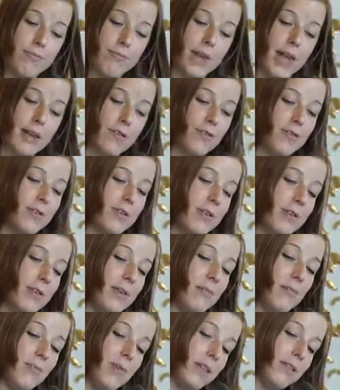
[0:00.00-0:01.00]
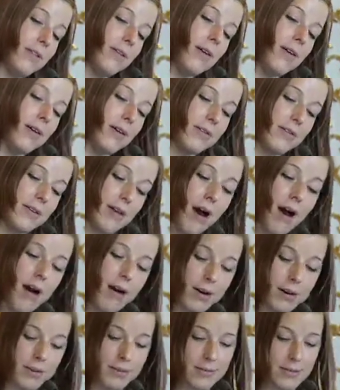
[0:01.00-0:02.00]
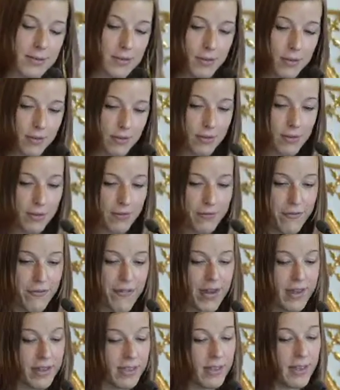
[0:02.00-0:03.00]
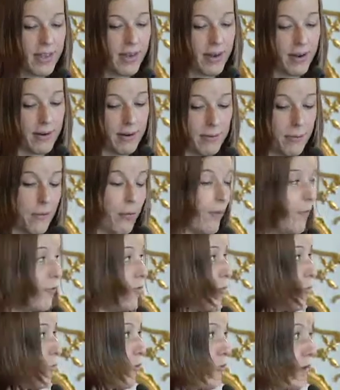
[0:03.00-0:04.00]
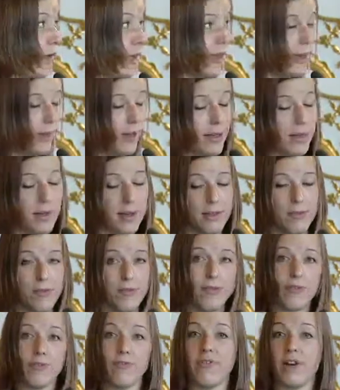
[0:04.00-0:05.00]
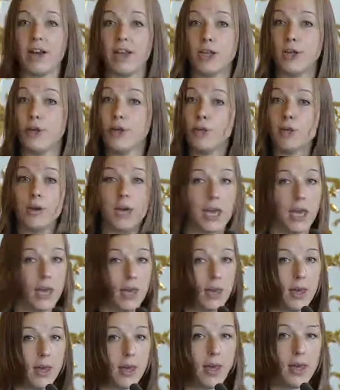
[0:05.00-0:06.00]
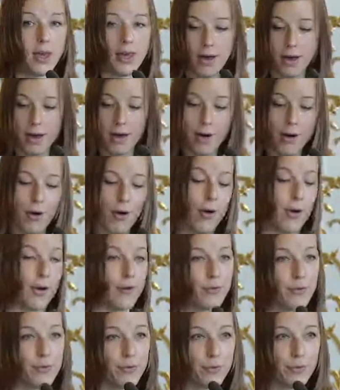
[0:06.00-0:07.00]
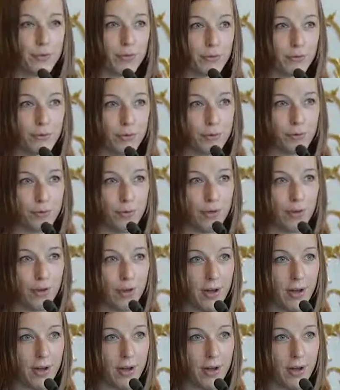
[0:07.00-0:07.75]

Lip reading: and you see what are the arts, you don't find there perfumery and you don't find cooking. Or those two